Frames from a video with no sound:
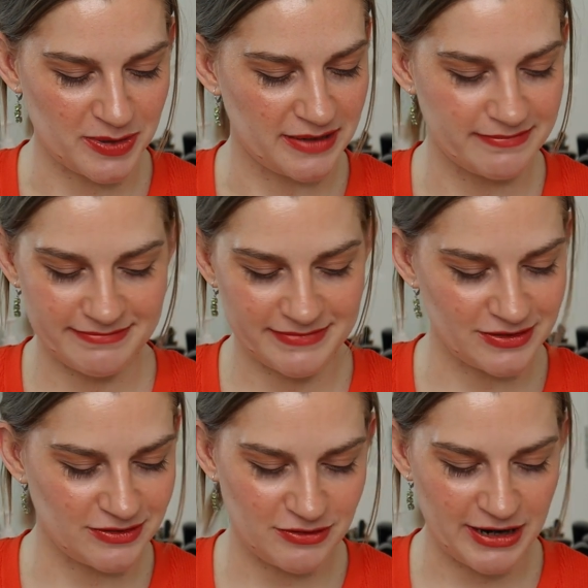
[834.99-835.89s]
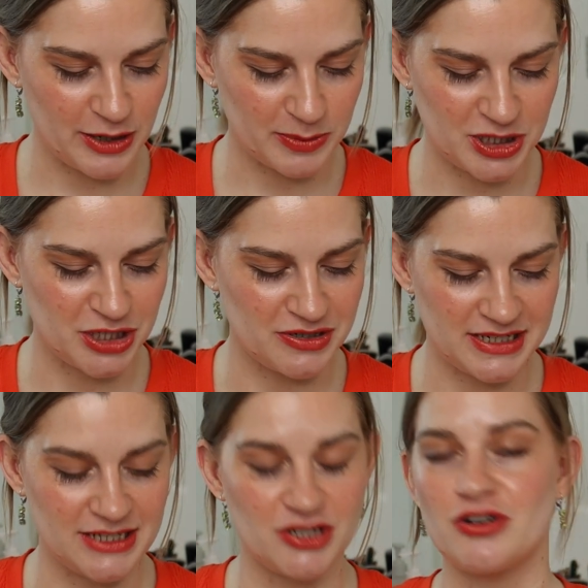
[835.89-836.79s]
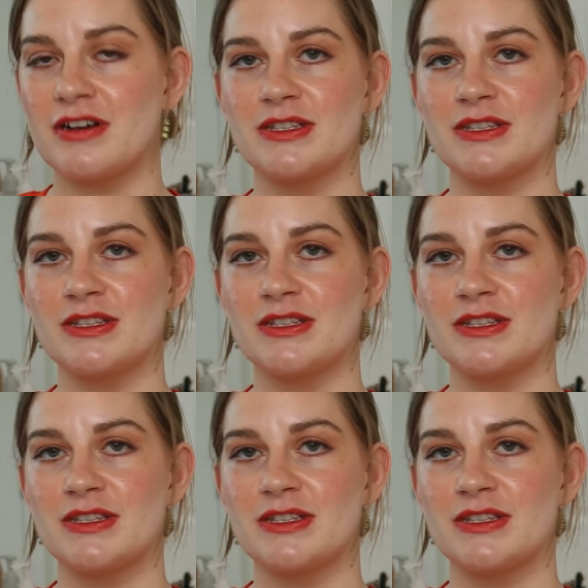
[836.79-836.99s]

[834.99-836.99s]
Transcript: But great opportunity to try